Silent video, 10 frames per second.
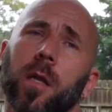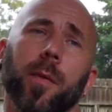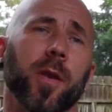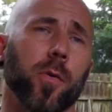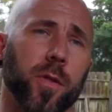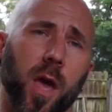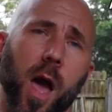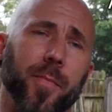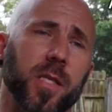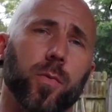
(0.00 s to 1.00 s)
Let me know in the
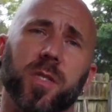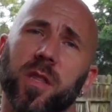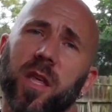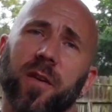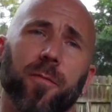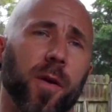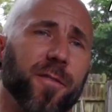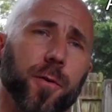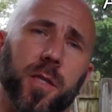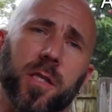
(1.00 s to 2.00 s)
comments what you think for my
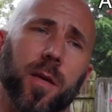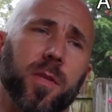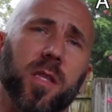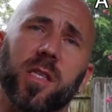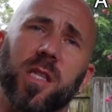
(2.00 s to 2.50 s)
first attempt at this